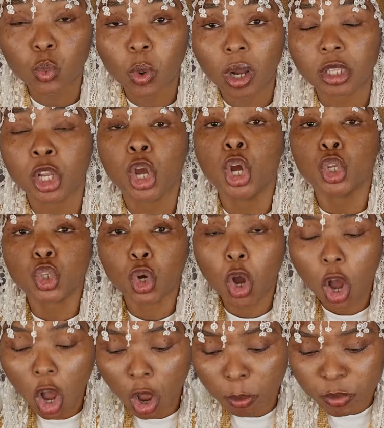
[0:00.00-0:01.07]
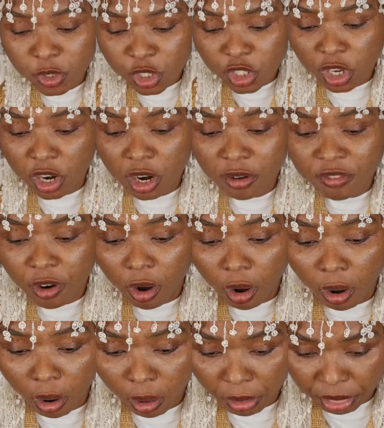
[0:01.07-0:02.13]
what to observe
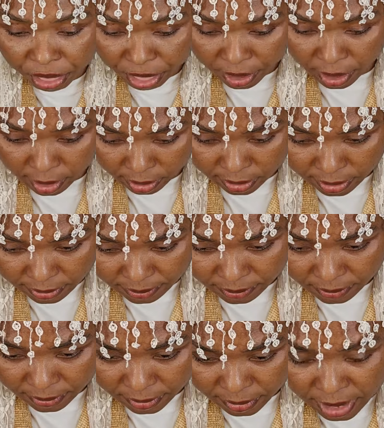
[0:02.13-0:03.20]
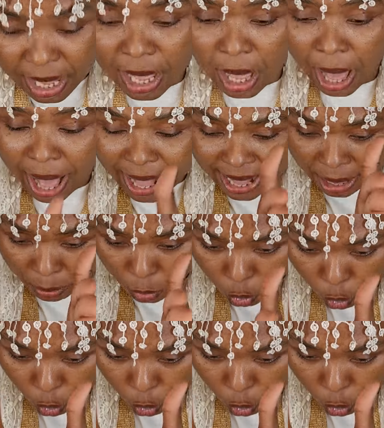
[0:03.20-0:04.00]
all things and I'm